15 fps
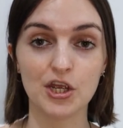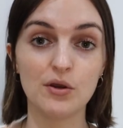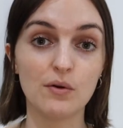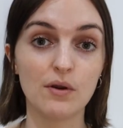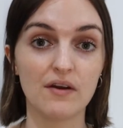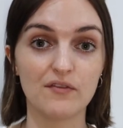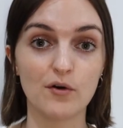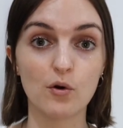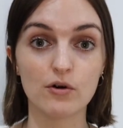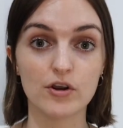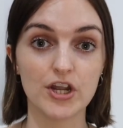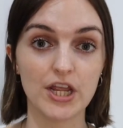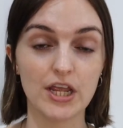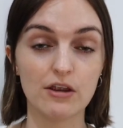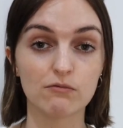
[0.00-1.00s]
who have
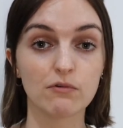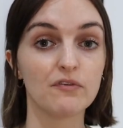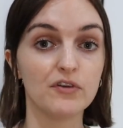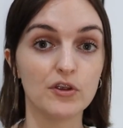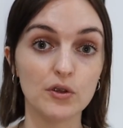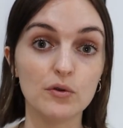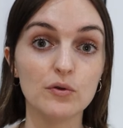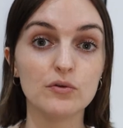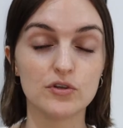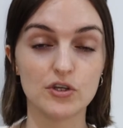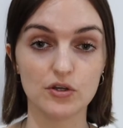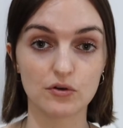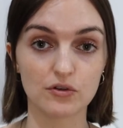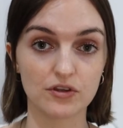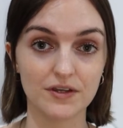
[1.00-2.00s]
already reviewed
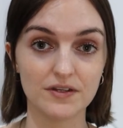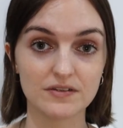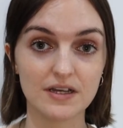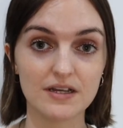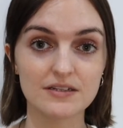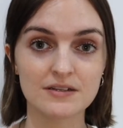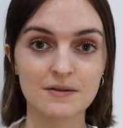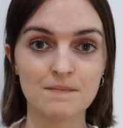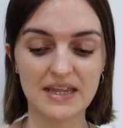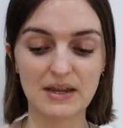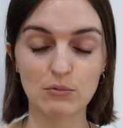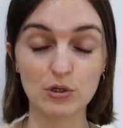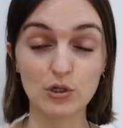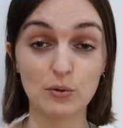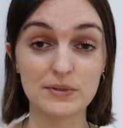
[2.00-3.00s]
your thesis,
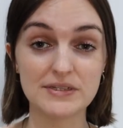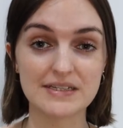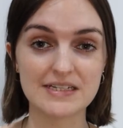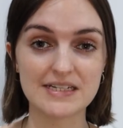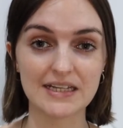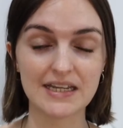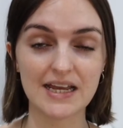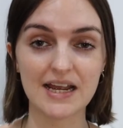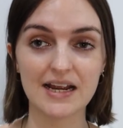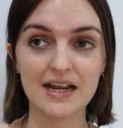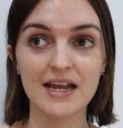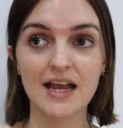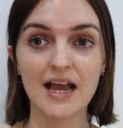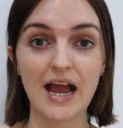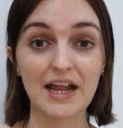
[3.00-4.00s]
they will all be sitting there.